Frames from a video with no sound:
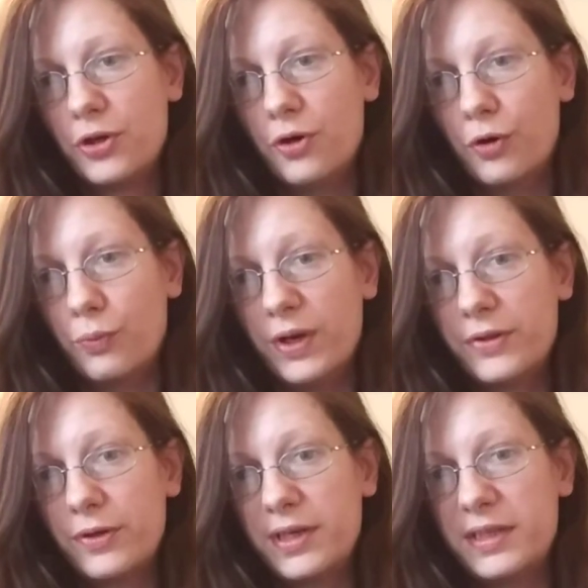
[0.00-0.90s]
or
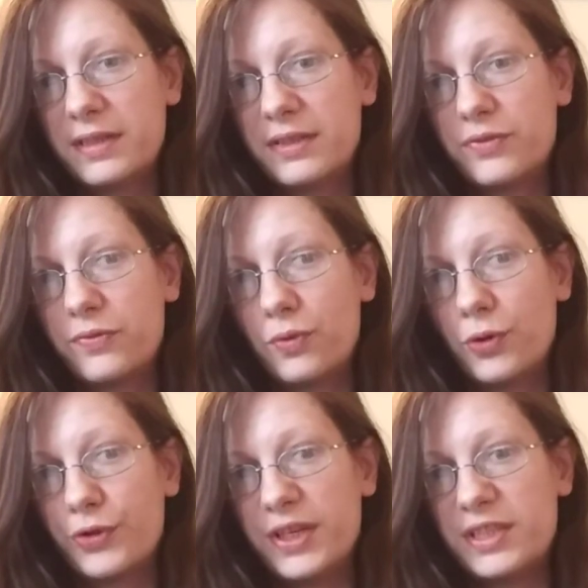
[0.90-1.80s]
whether it is
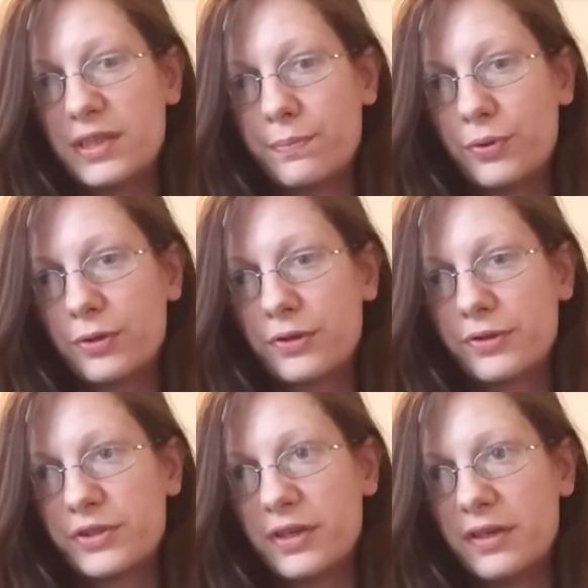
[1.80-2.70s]
for the
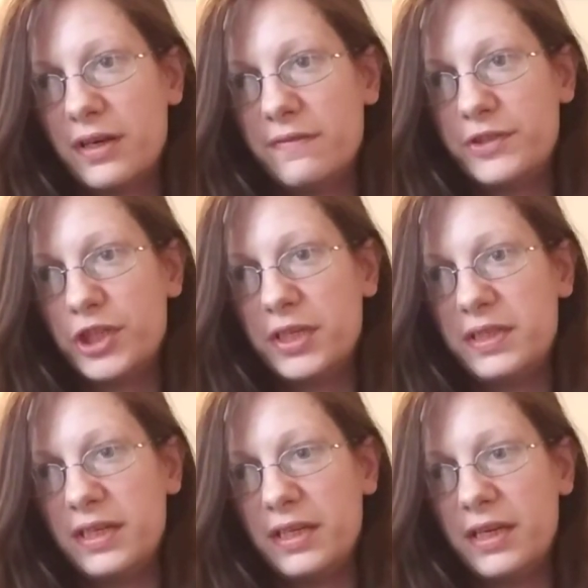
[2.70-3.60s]
supporters of
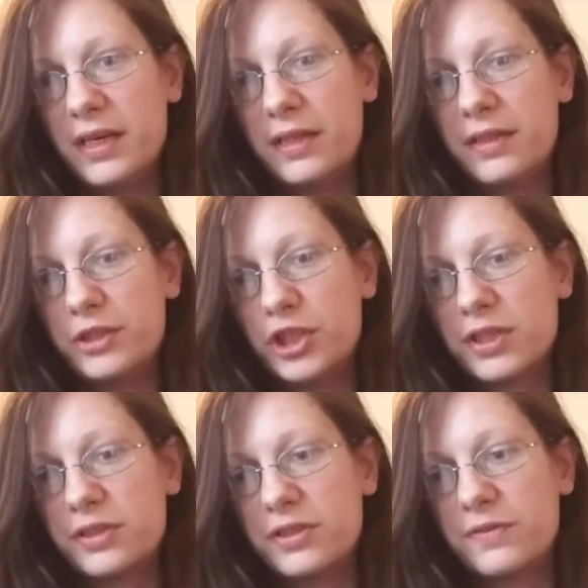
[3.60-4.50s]
JD and the
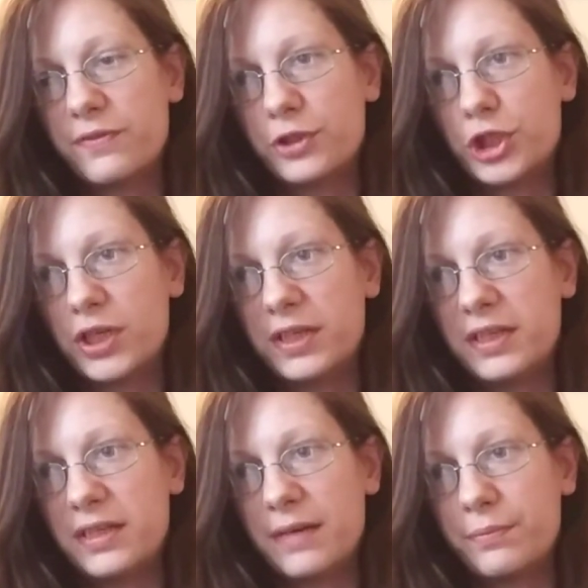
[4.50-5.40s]
Justice for Johnny
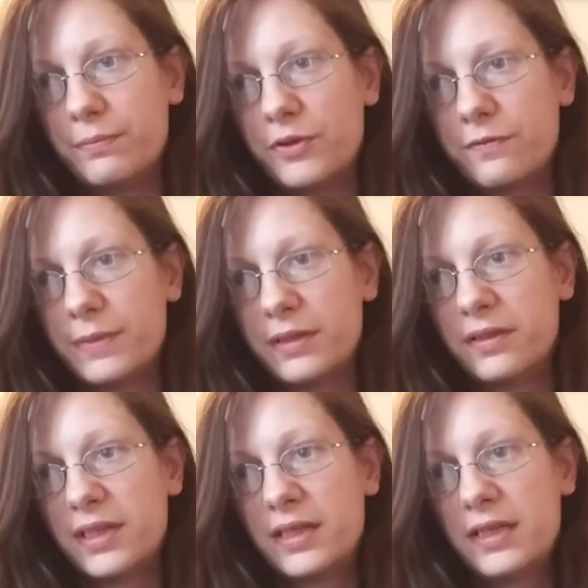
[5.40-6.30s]
Depp movement,
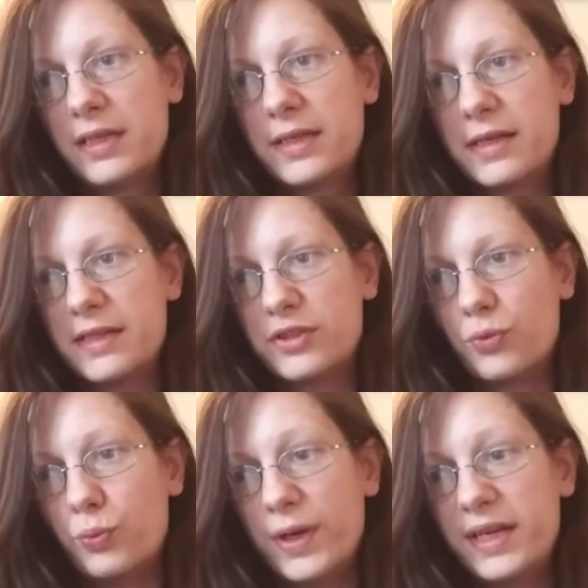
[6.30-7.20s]
as
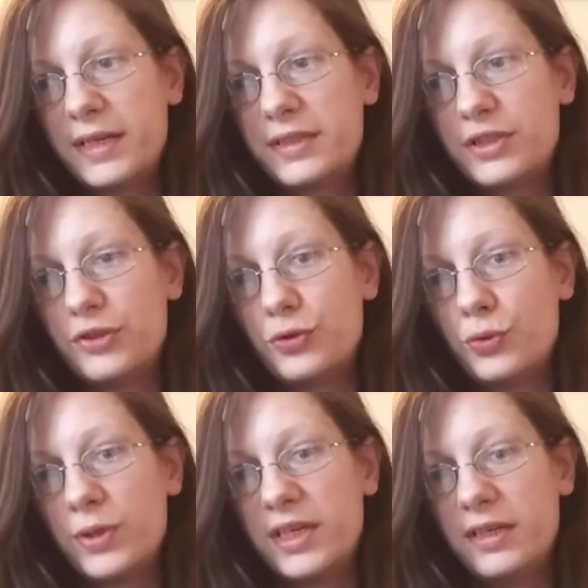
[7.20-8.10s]
a way
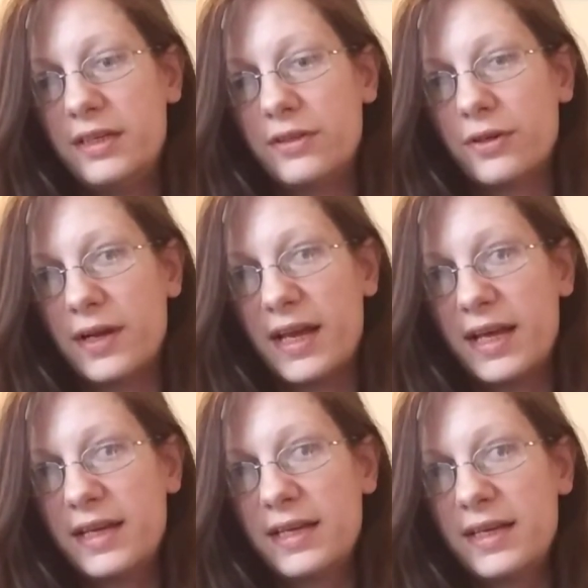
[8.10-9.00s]
to either
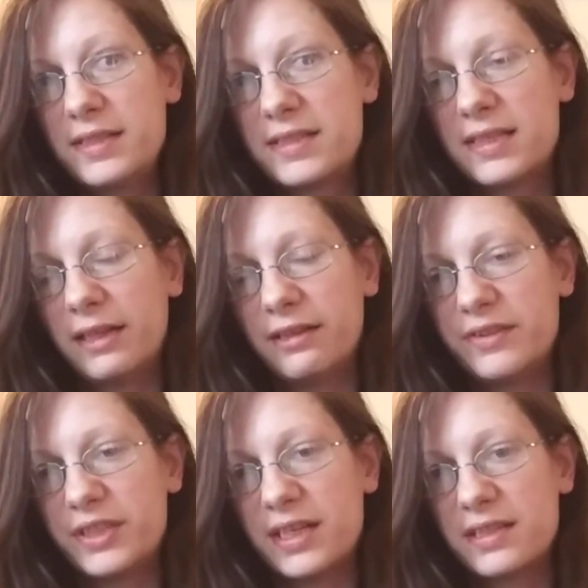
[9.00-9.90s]
A,
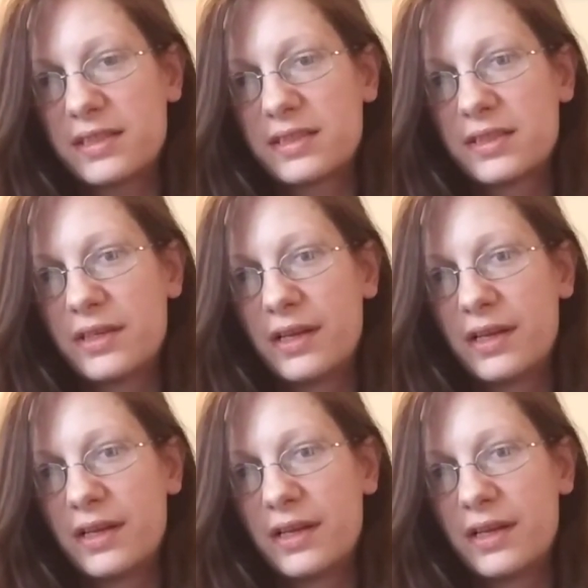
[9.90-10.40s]
silence us,